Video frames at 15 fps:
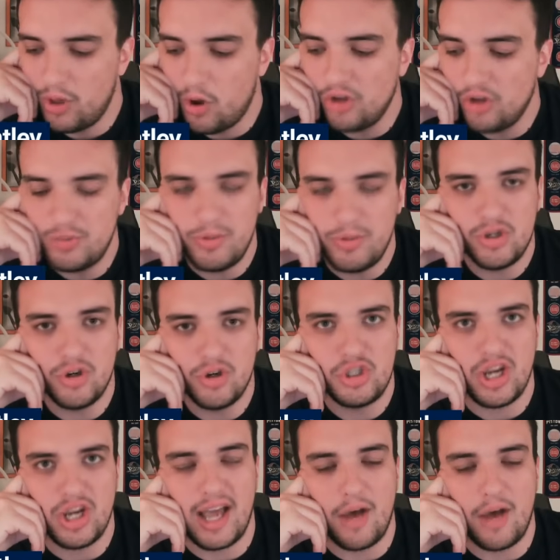Also, be sure to
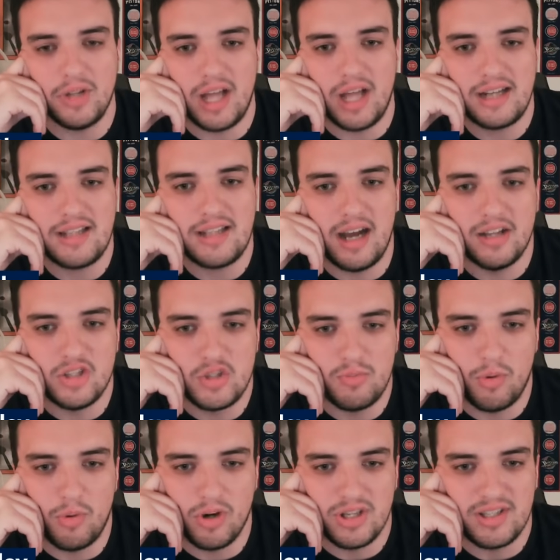check out Locked On
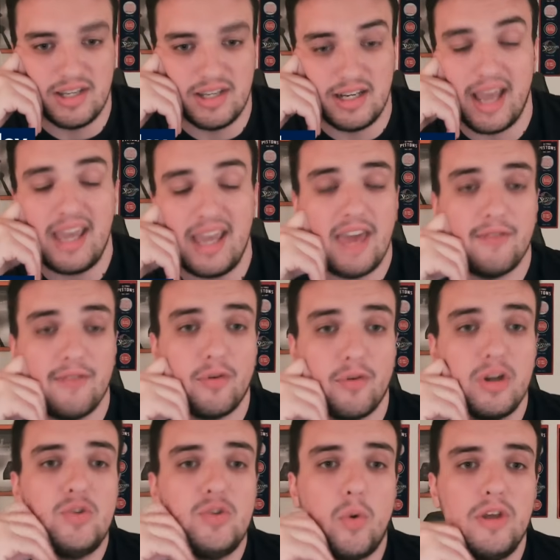Sports Today, a
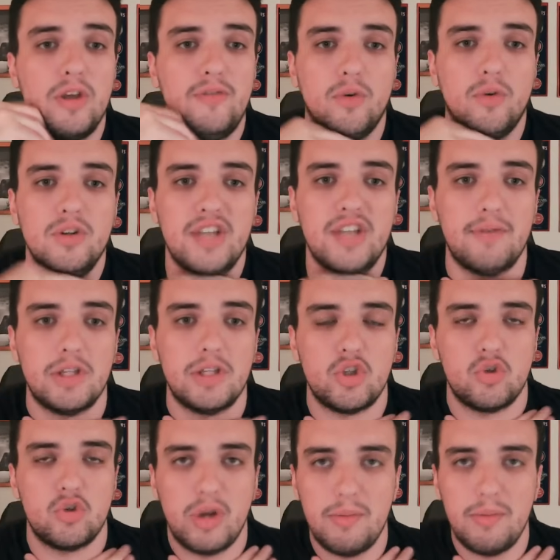free 24/7
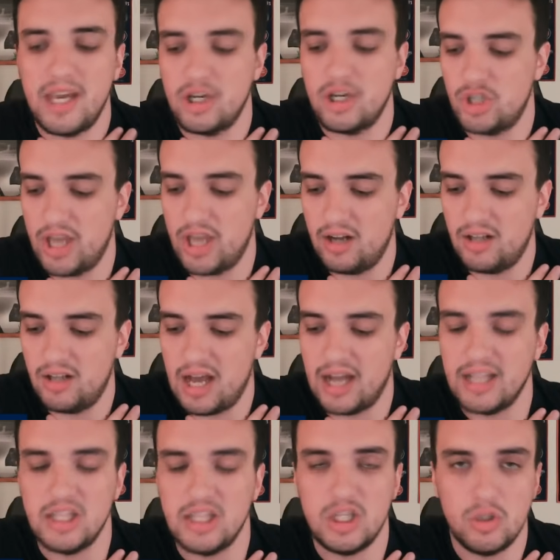streaming channel
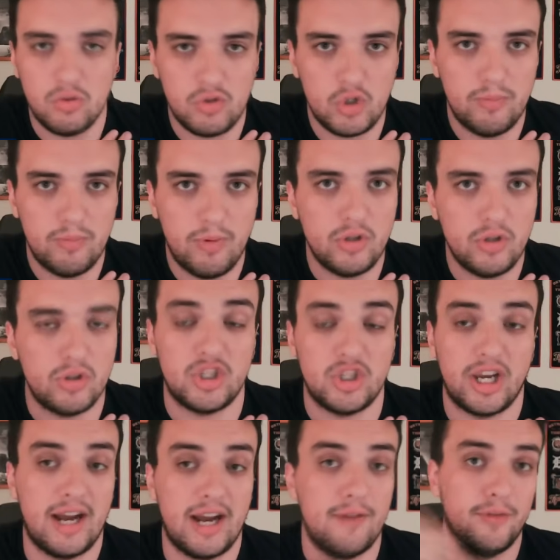on YouTube. You can
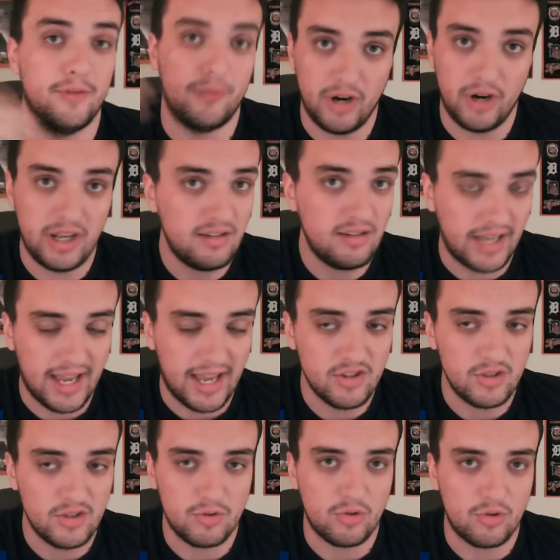check it out for free. Again,
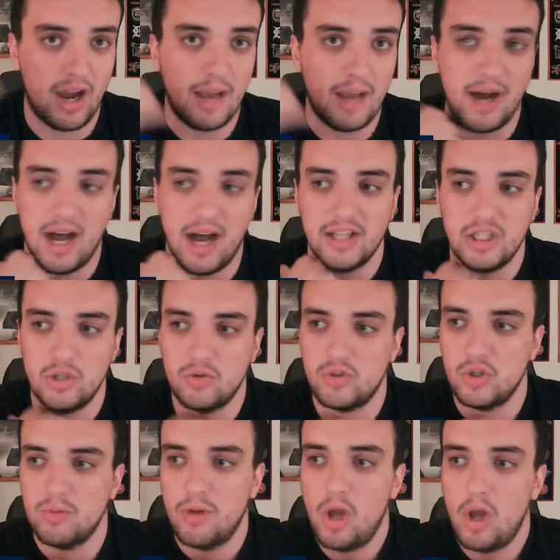subscribe on
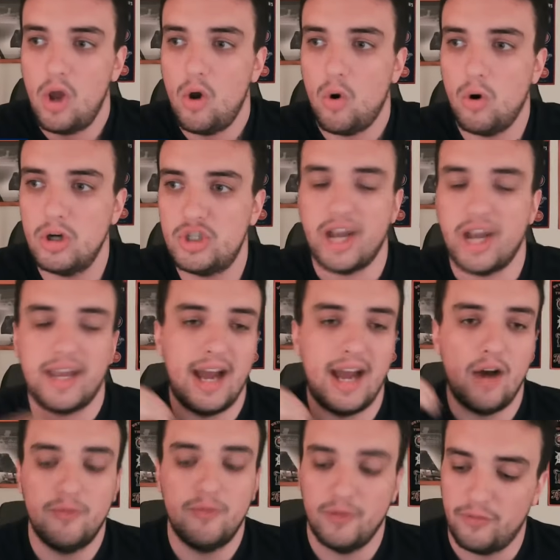YouTube or check it
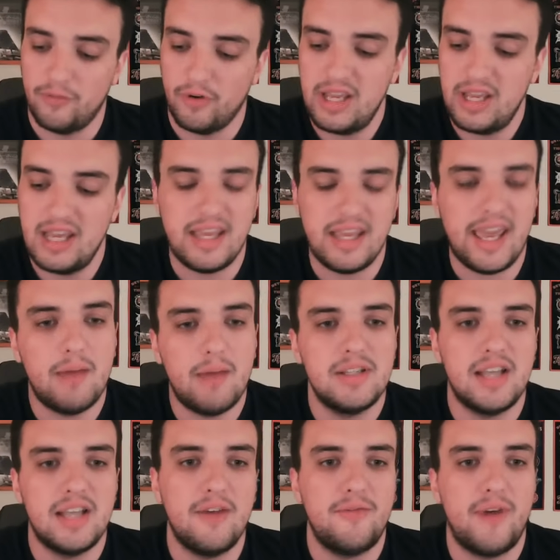out for free in the
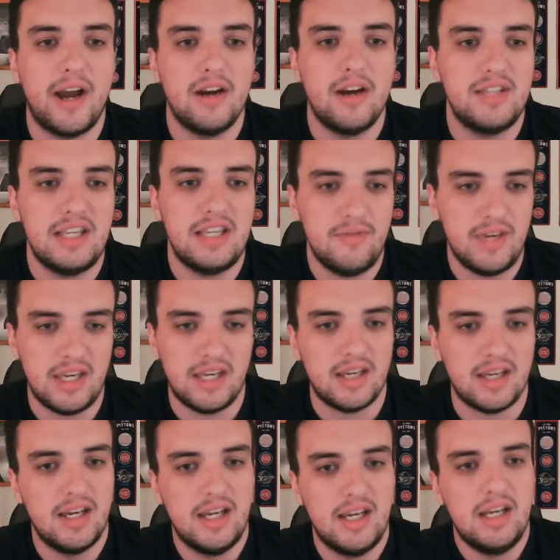Amazon Fire
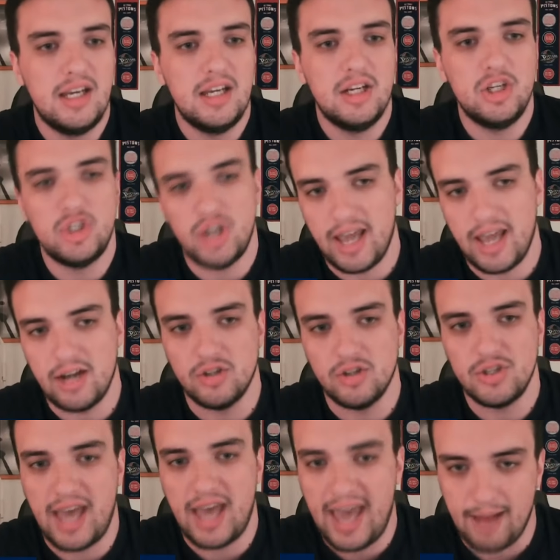TV
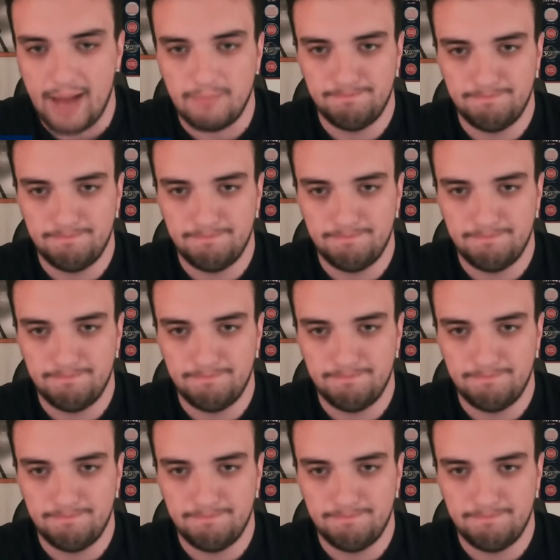channels app.